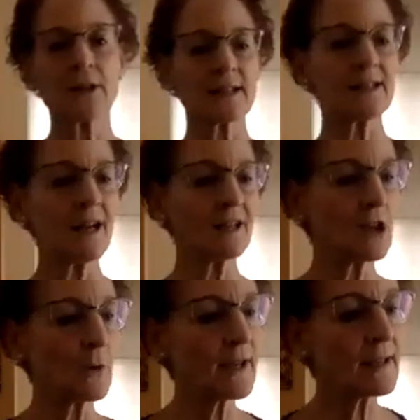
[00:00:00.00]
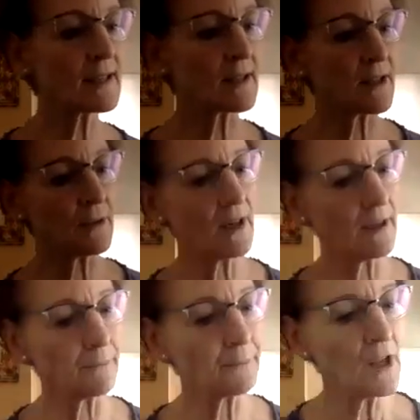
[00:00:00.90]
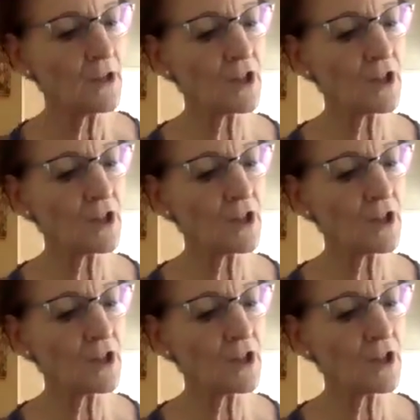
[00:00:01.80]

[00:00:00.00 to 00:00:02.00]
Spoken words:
It's not going into the